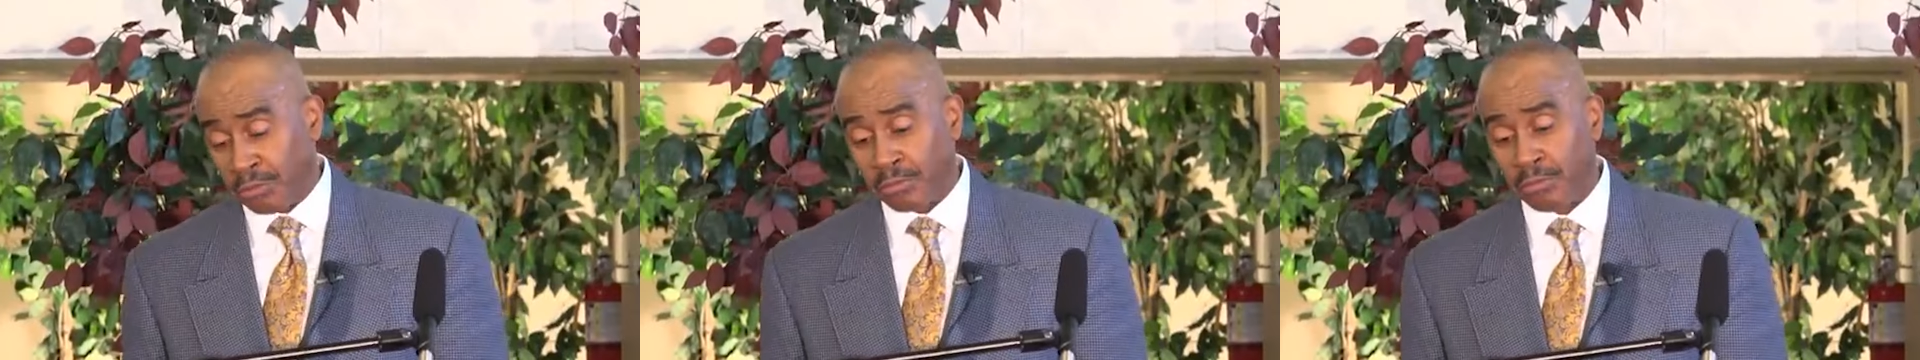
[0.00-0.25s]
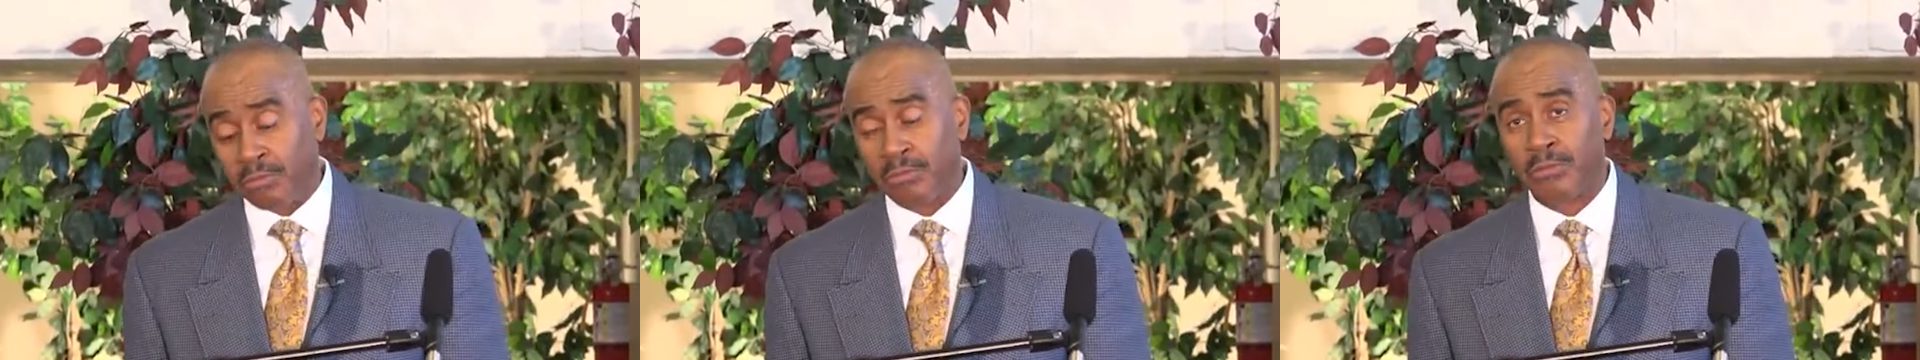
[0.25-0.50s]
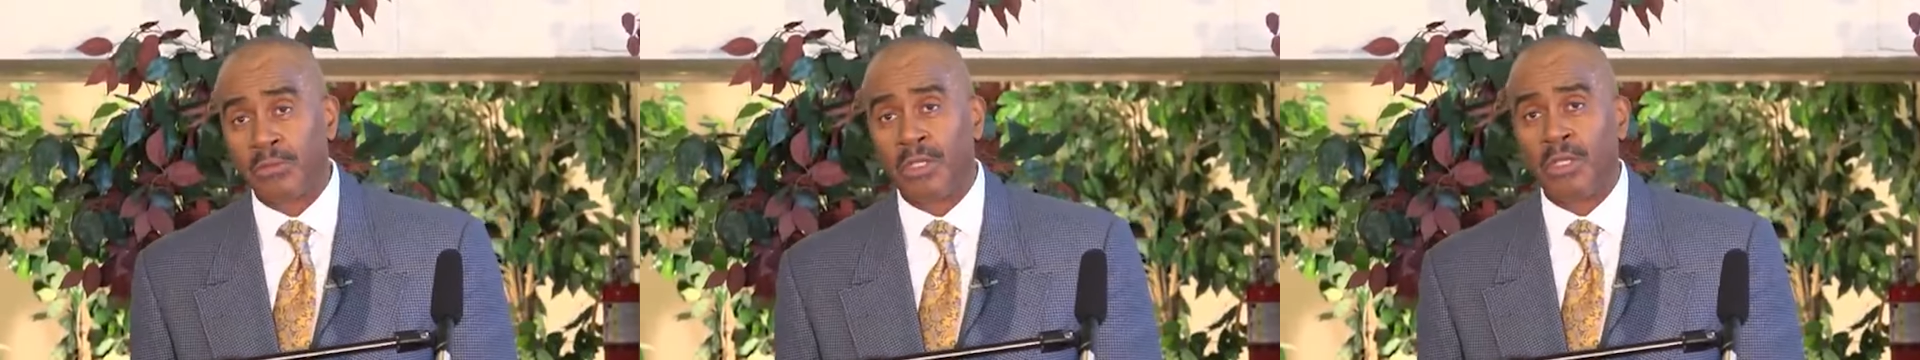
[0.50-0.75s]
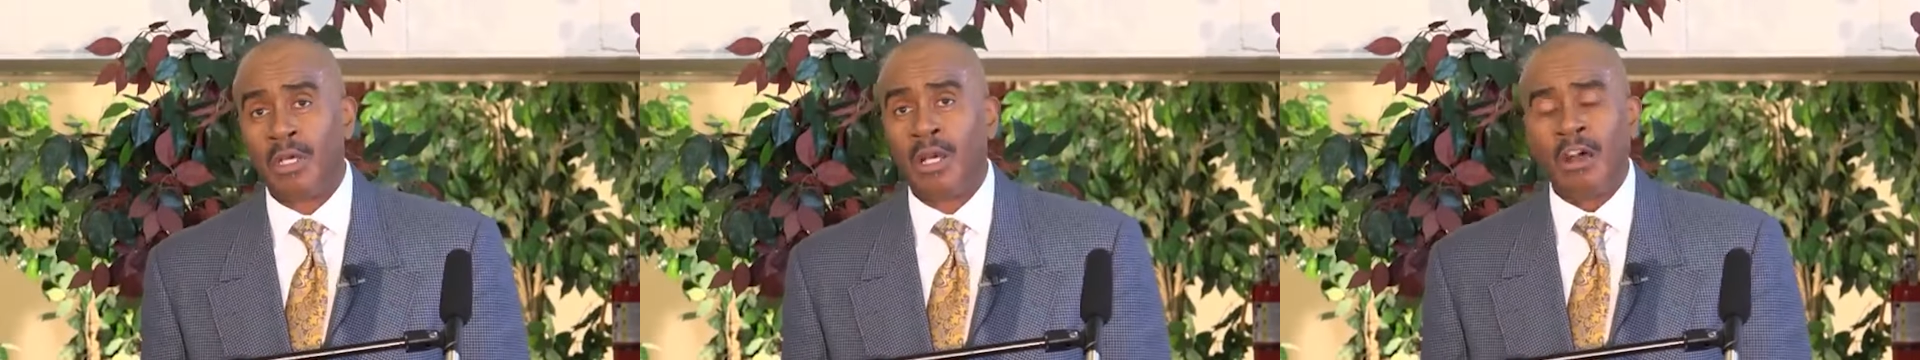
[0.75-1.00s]
That's right.
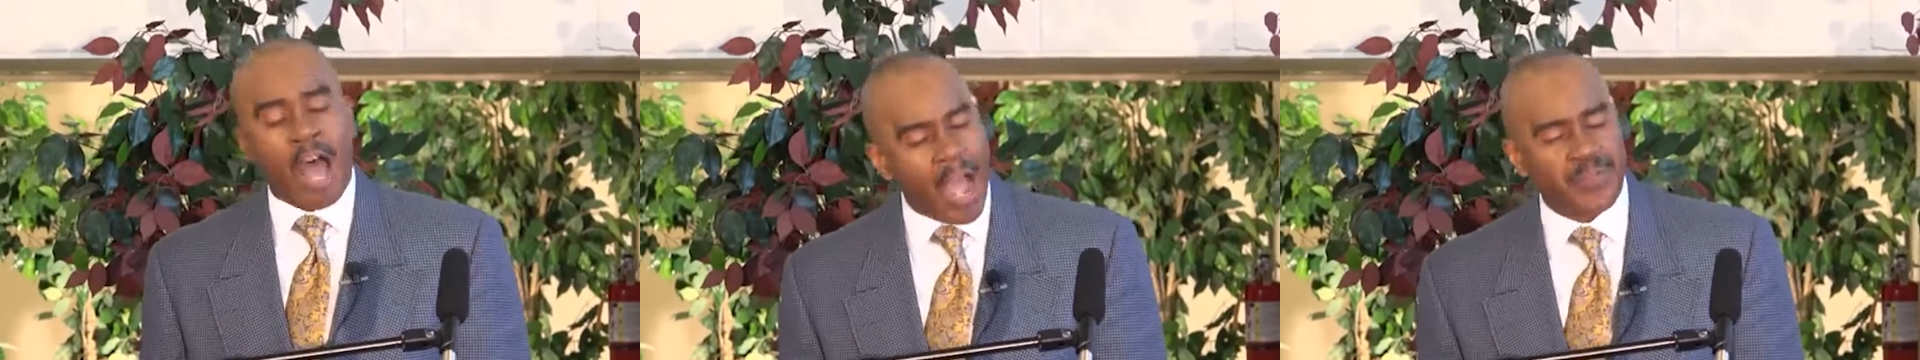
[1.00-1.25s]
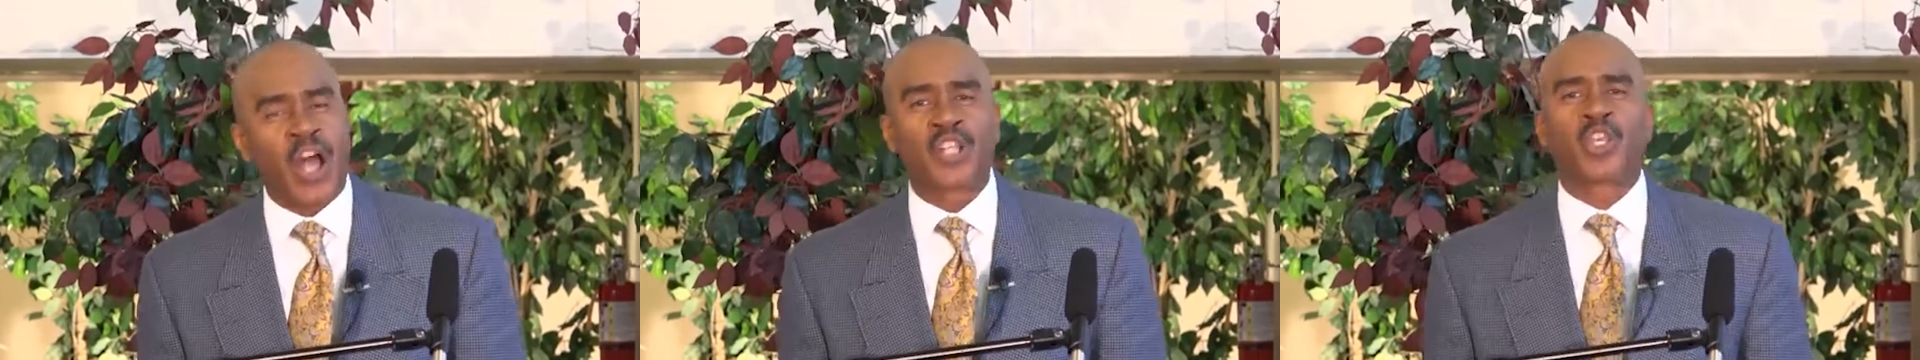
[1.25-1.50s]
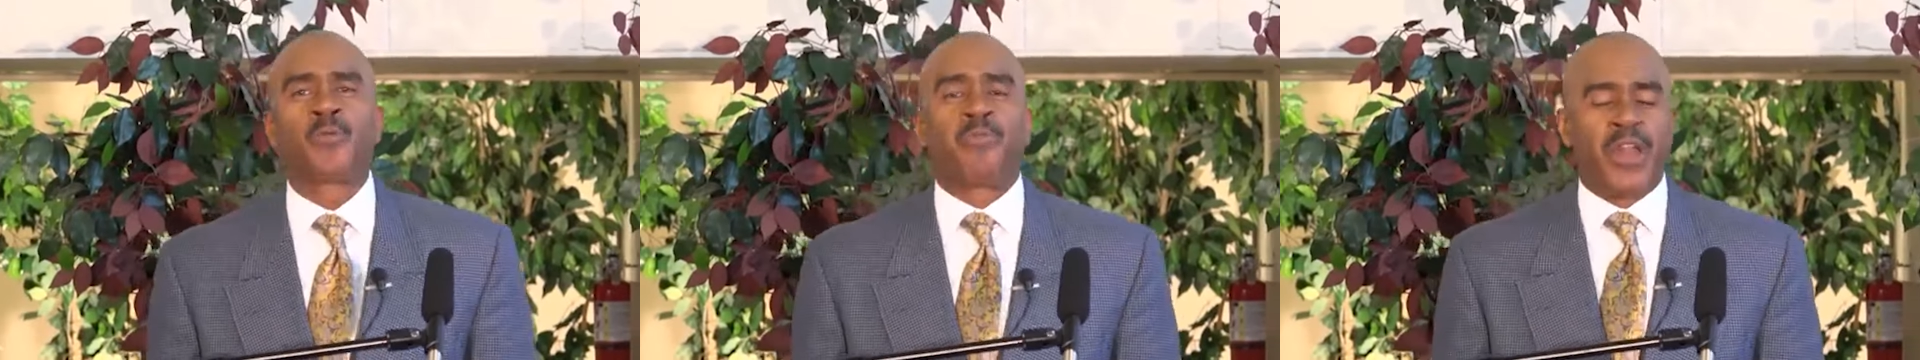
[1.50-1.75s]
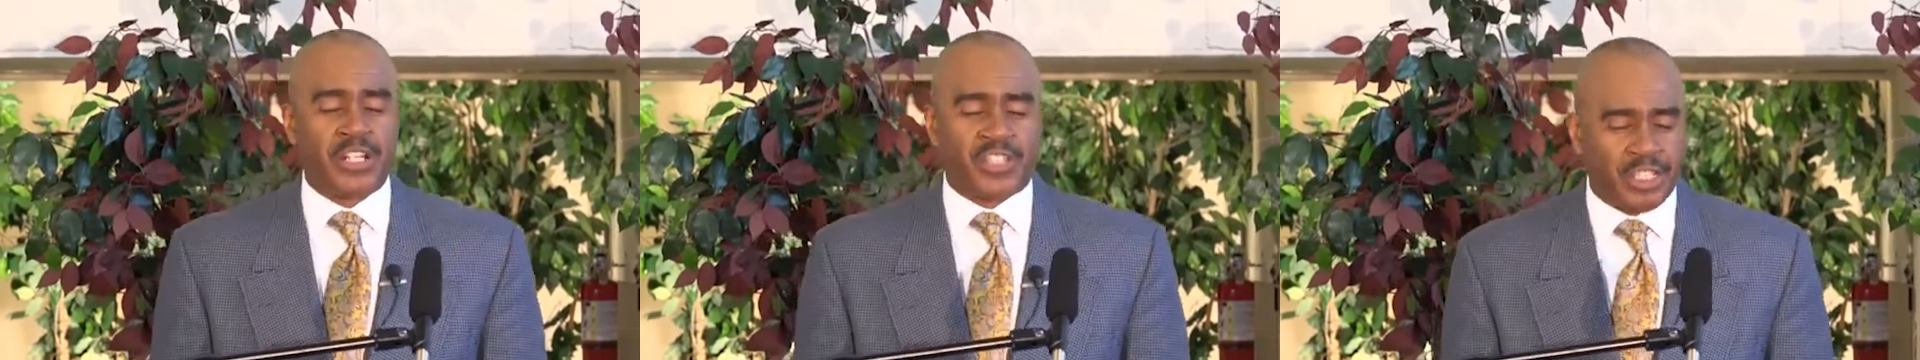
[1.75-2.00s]
I thought you preached